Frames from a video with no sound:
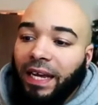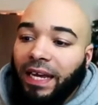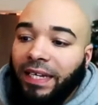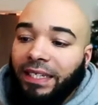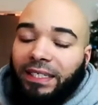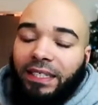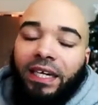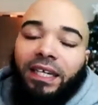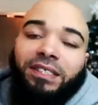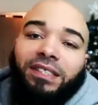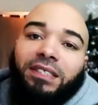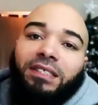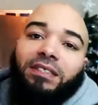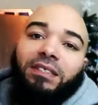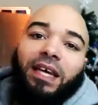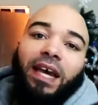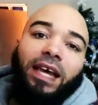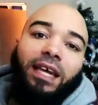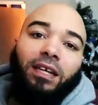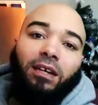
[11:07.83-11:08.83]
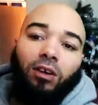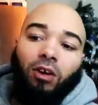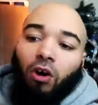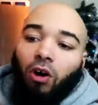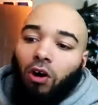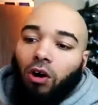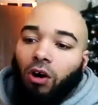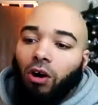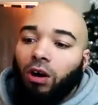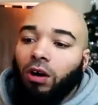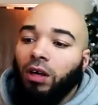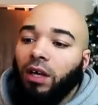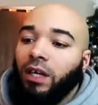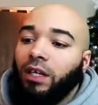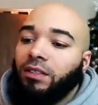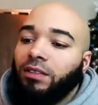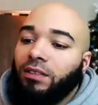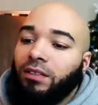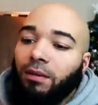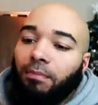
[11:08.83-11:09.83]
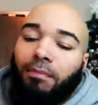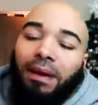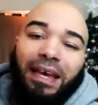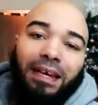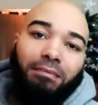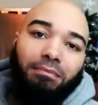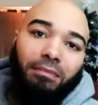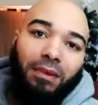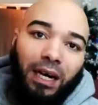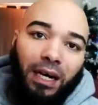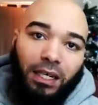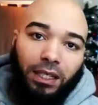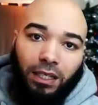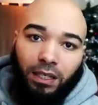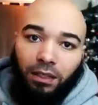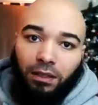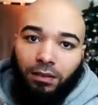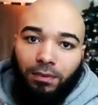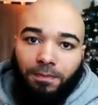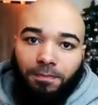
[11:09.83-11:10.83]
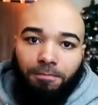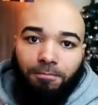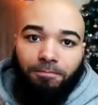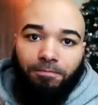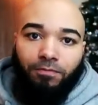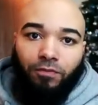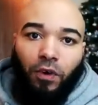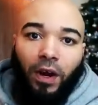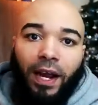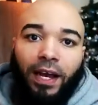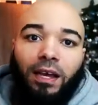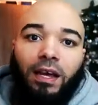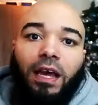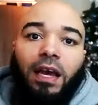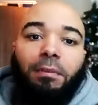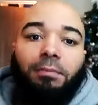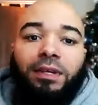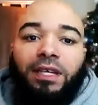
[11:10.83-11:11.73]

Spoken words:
it doesn't take long to make money, right?